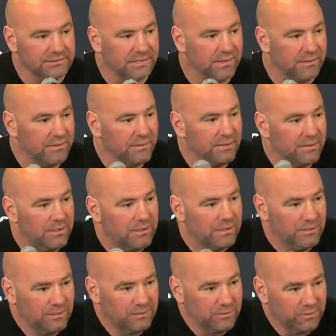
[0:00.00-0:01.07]
so
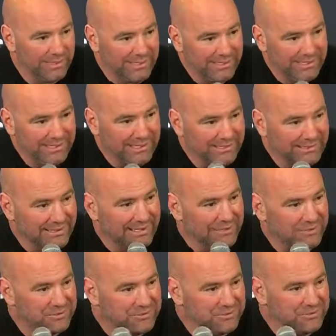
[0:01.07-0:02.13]
we need to get
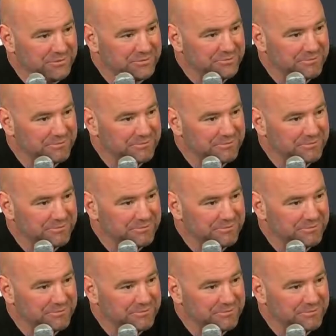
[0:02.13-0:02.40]
together soon.